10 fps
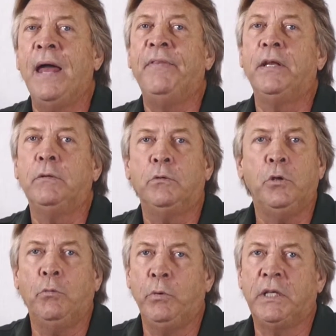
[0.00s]
And then
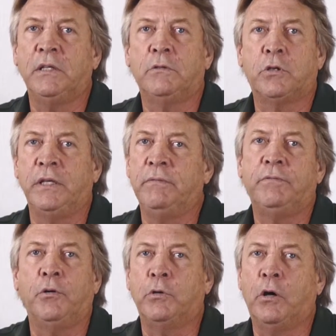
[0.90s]
you, we can trade
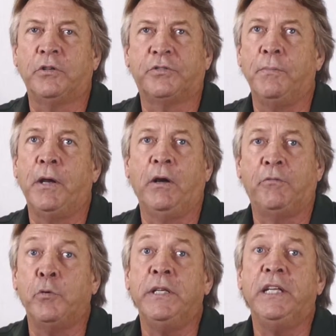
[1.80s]
phone calls from there
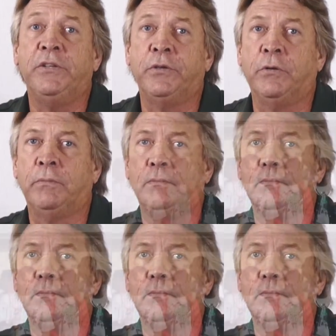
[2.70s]
if we need to.